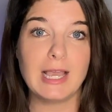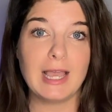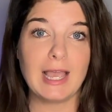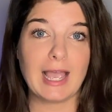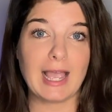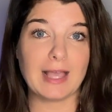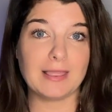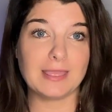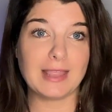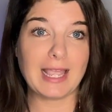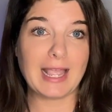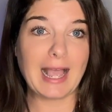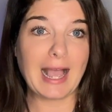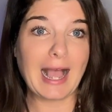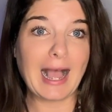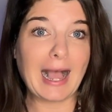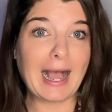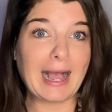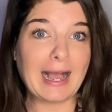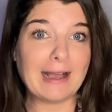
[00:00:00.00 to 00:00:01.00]
and they
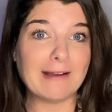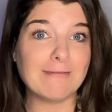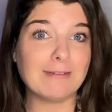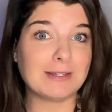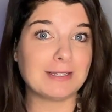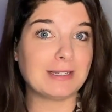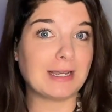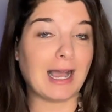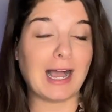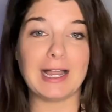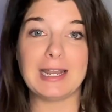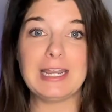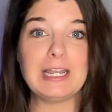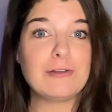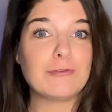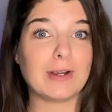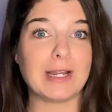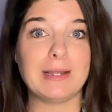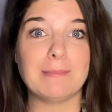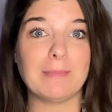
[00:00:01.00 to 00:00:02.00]
have not a
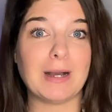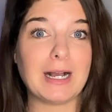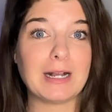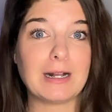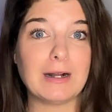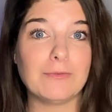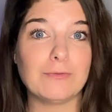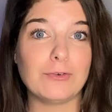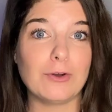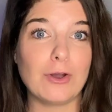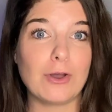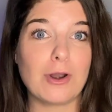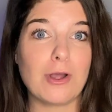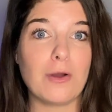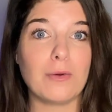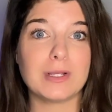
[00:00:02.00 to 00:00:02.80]
great mock-up photo?